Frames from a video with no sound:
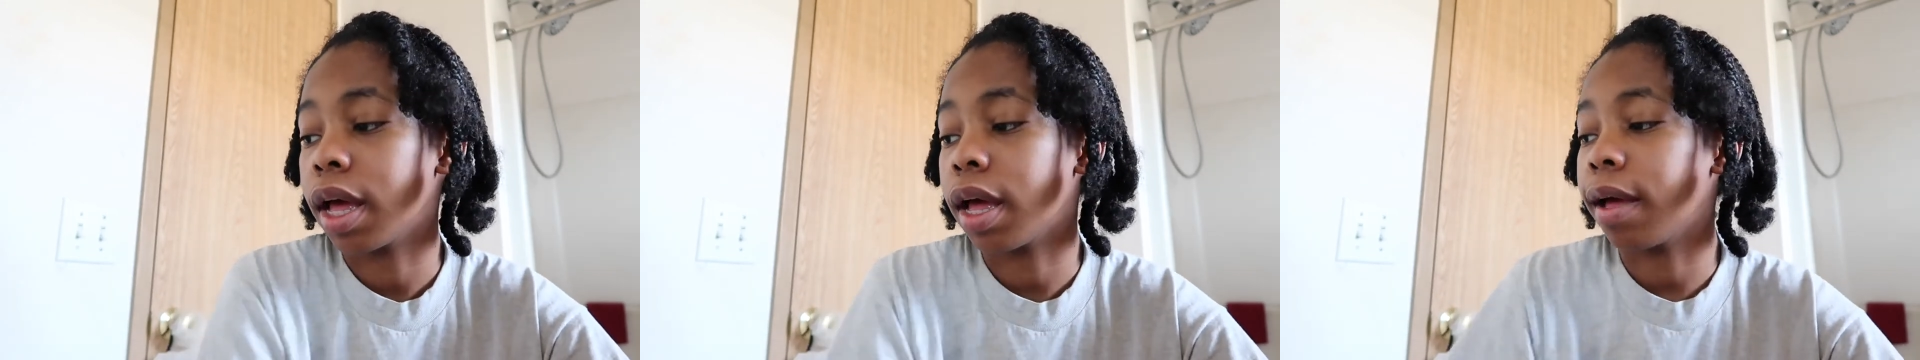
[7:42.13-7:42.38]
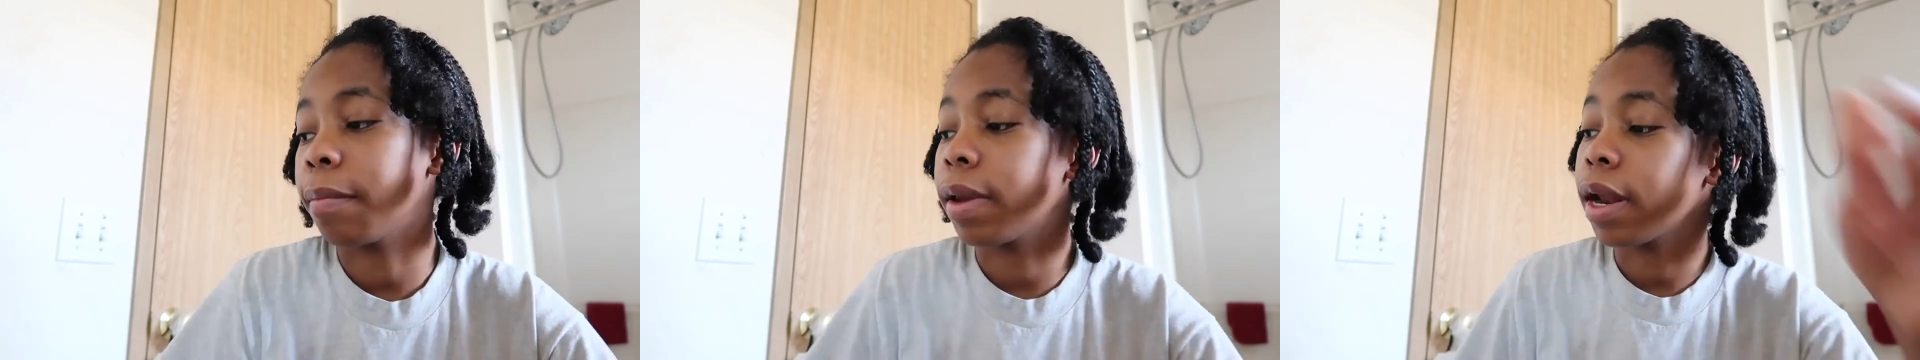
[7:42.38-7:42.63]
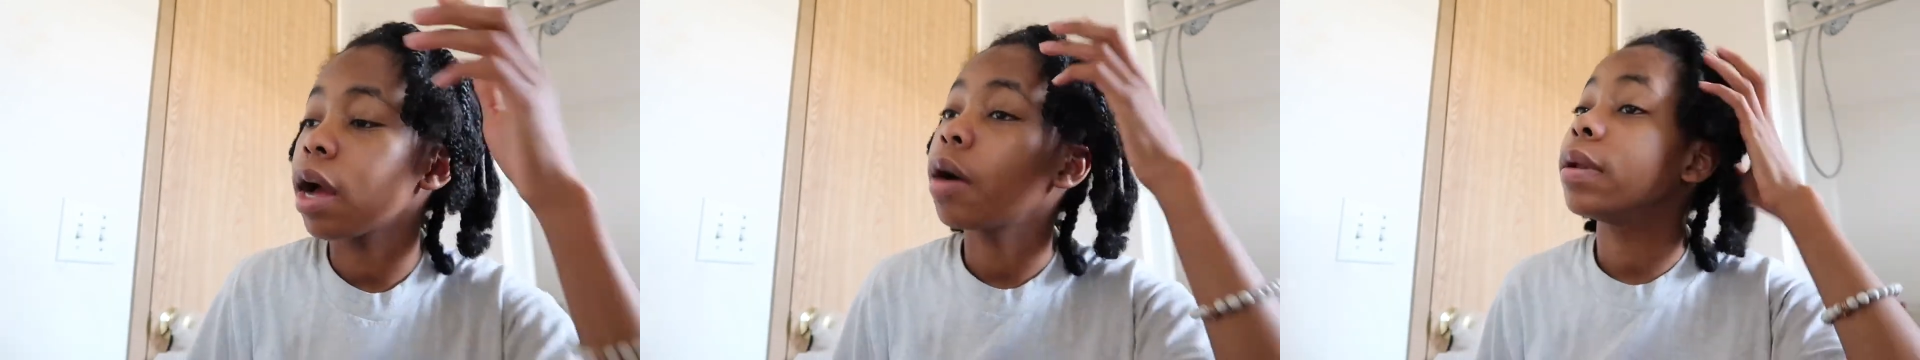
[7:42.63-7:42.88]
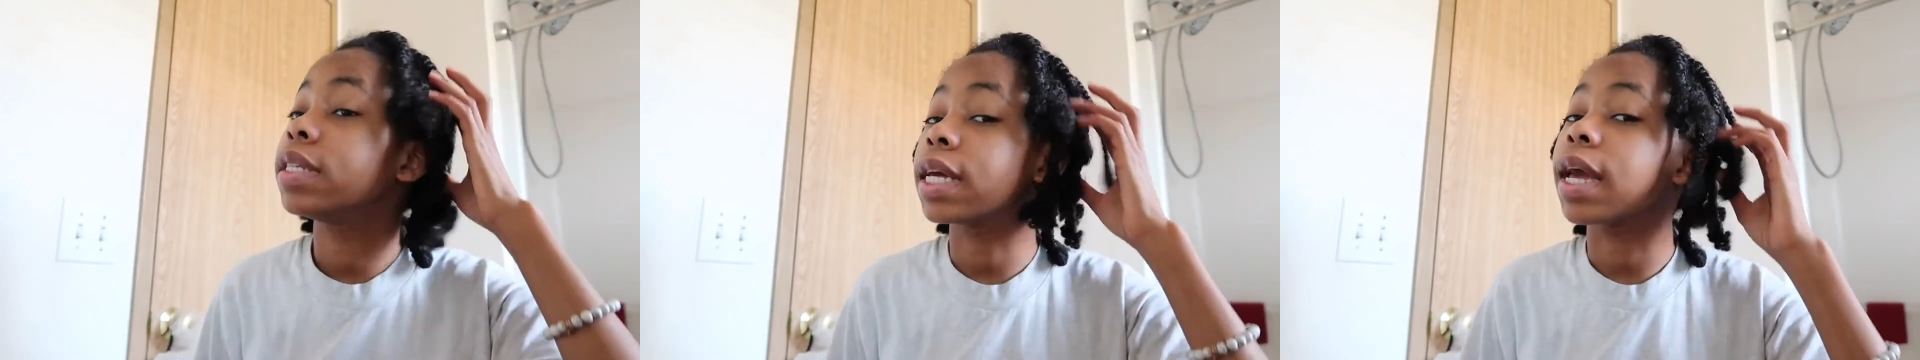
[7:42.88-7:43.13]
And
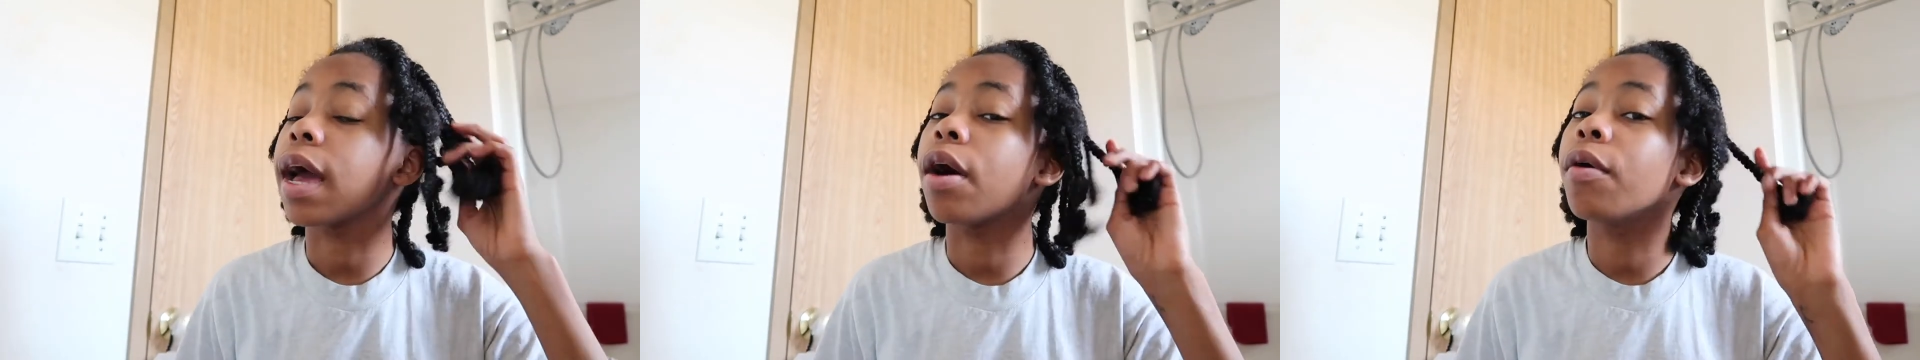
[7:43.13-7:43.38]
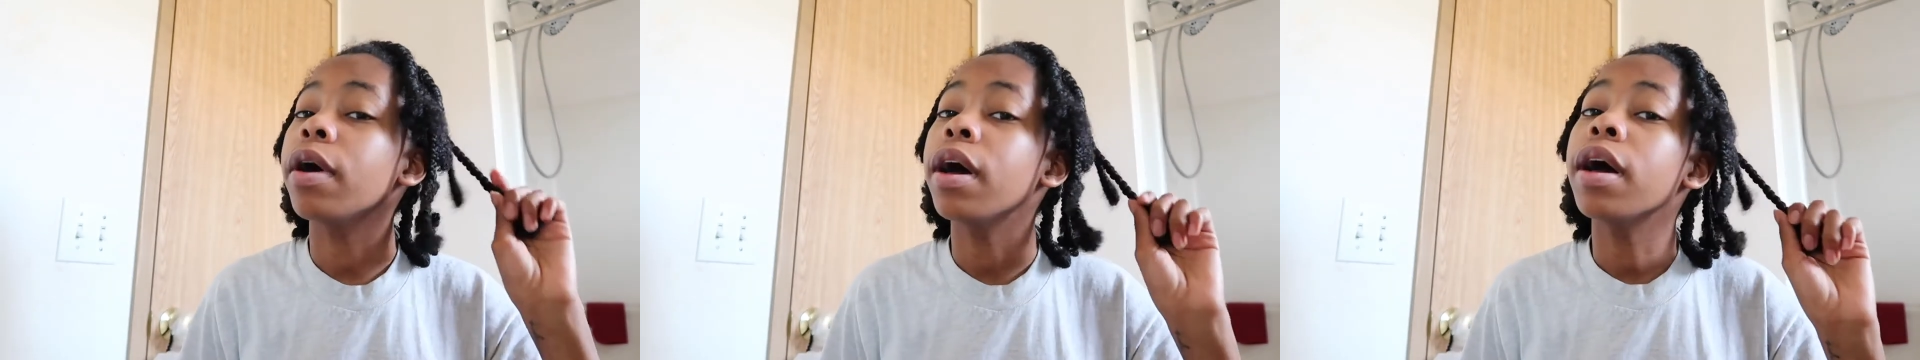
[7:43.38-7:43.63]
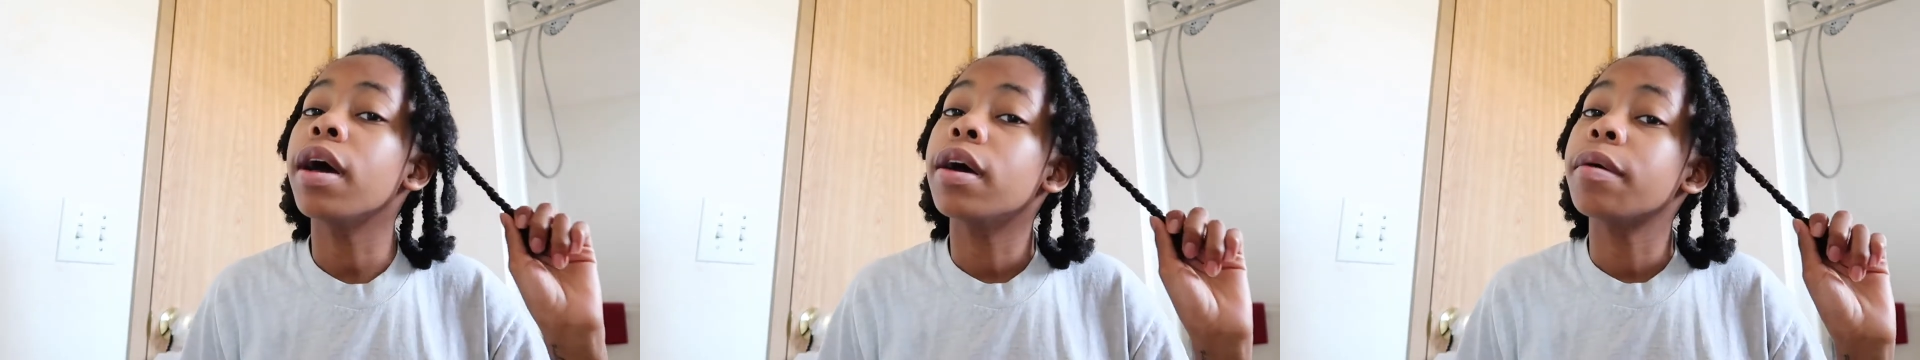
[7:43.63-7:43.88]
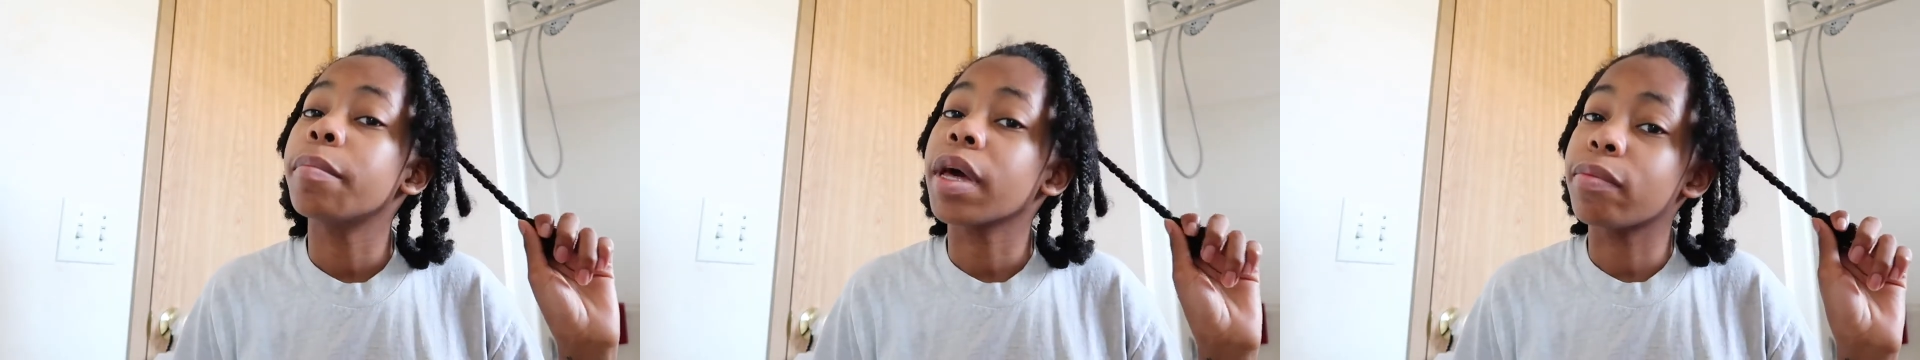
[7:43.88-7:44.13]
now I'm gonna take out
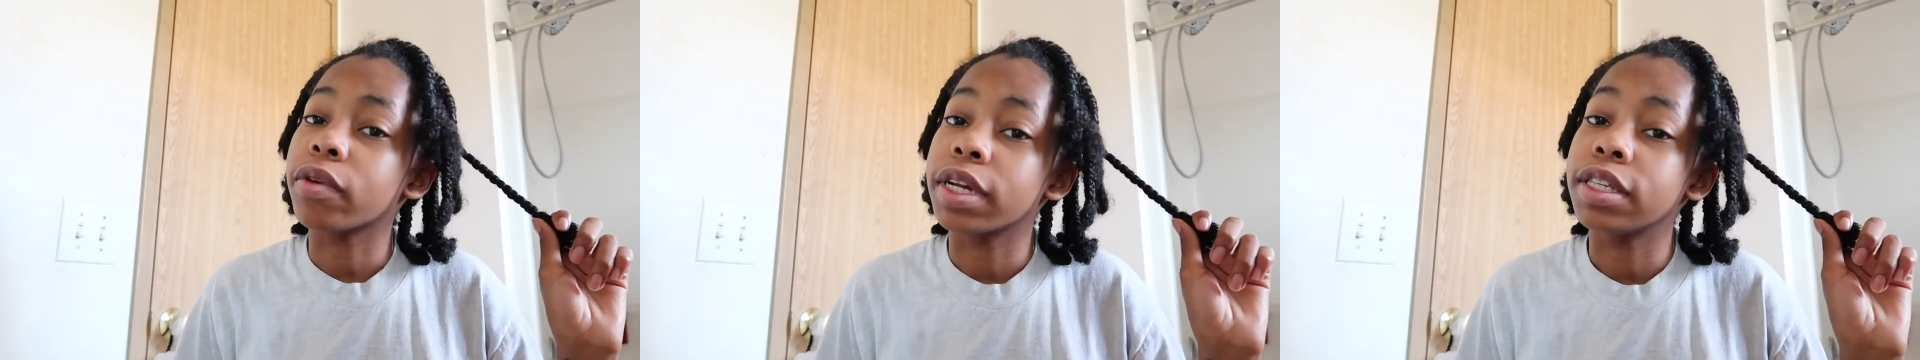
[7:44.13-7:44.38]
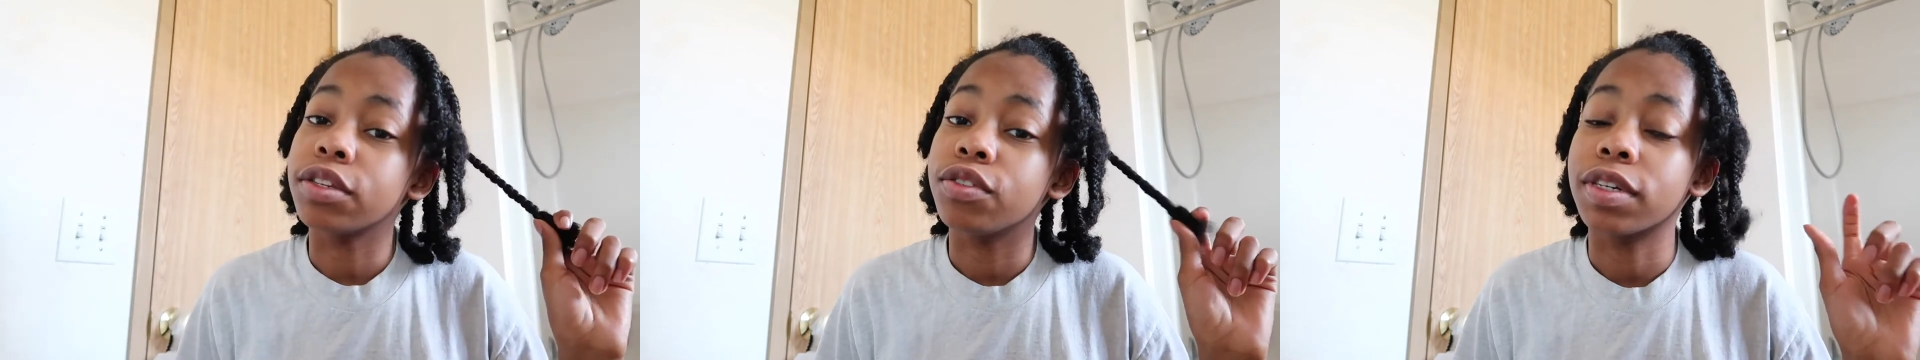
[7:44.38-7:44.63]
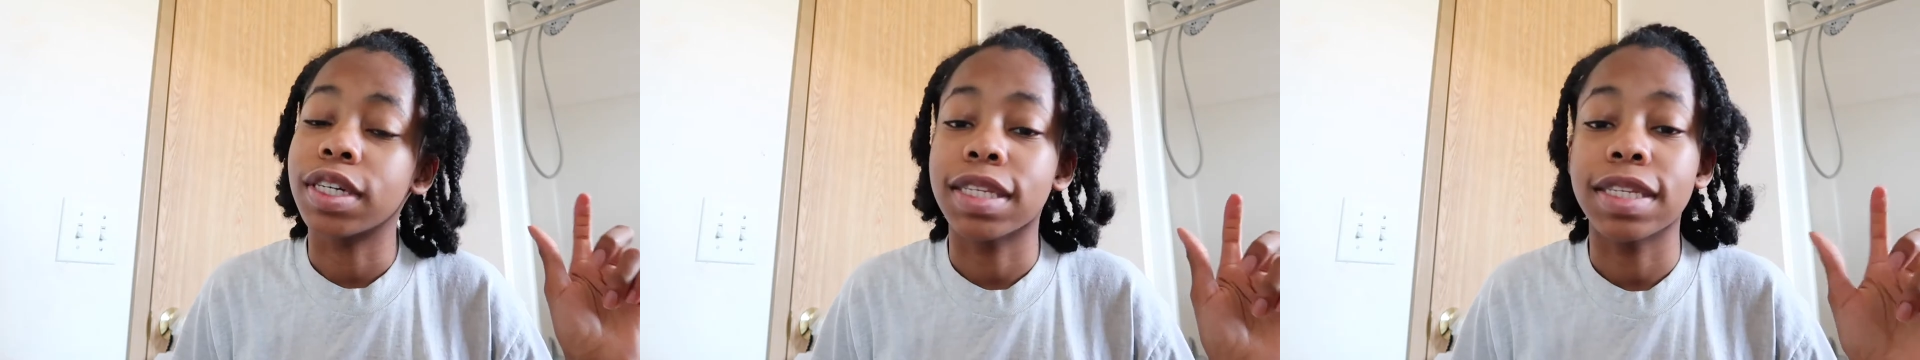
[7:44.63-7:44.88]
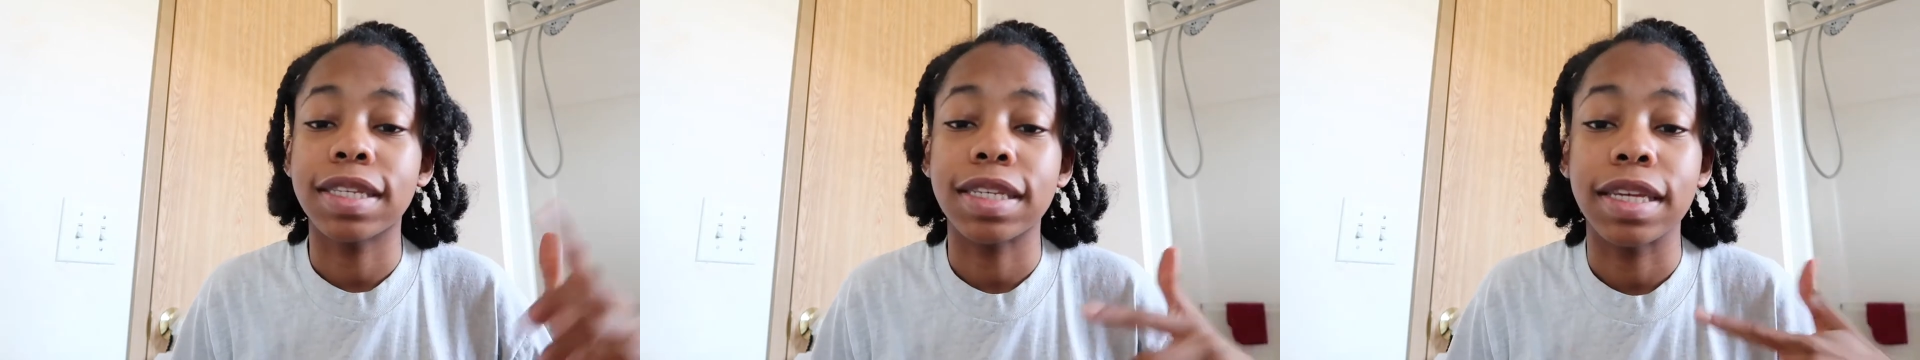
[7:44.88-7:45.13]
my braids so you guys
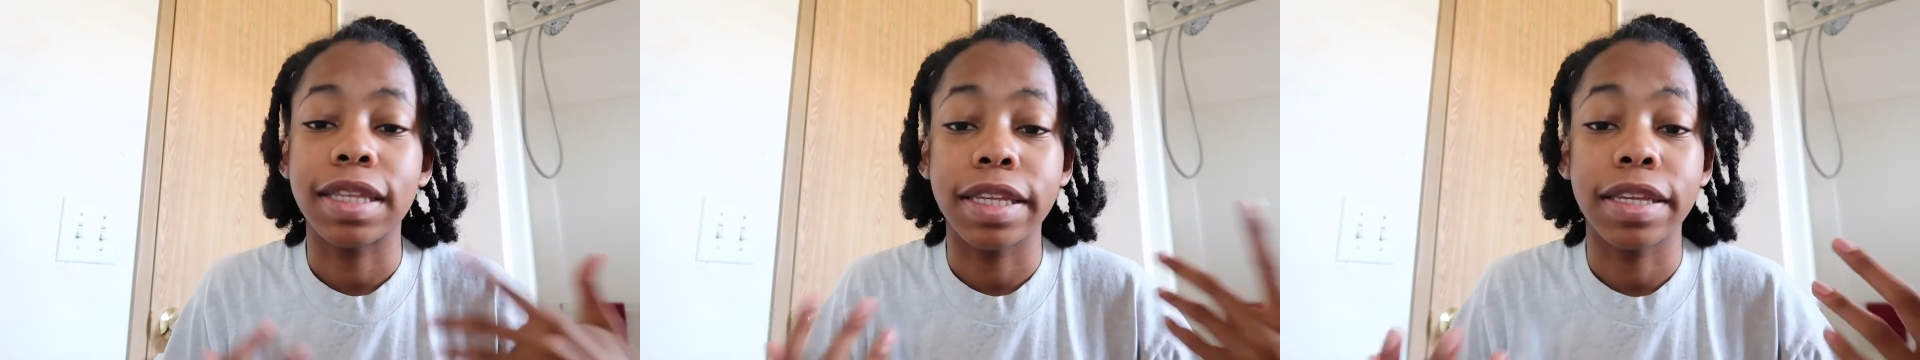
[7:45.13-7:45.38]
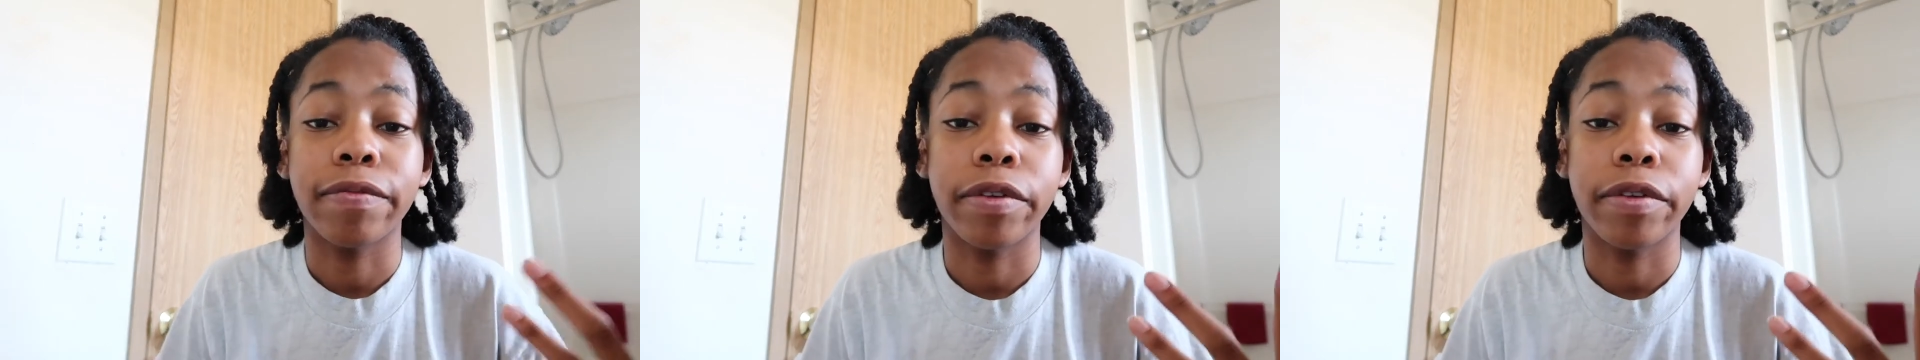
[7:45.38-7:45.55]
can see the